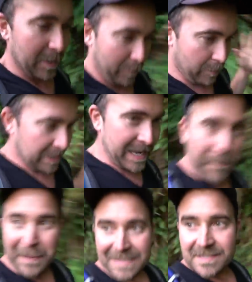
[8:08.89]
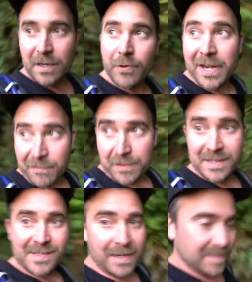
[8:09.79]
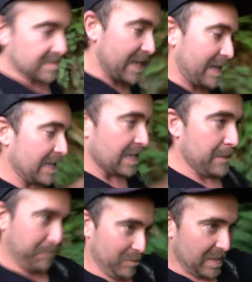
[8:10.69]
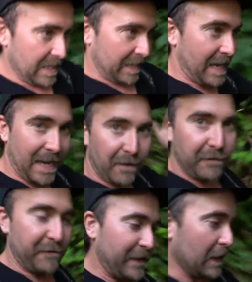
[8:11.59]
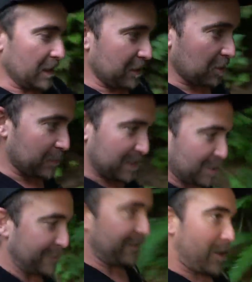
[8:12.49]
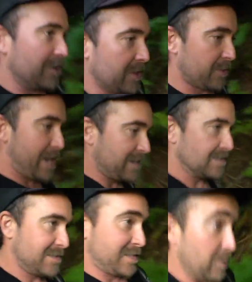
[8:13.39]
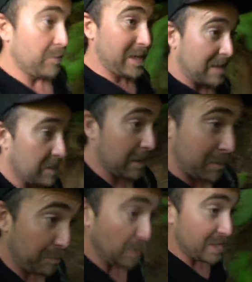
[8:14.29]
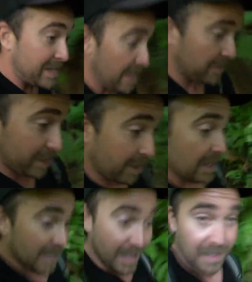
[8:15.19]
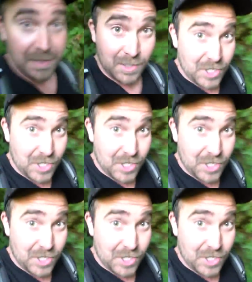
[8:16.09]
we went and ate pizza waiting for the sun to set and it kind of fell a little bit too far in the horizon. So we gotta like boogie down there and get the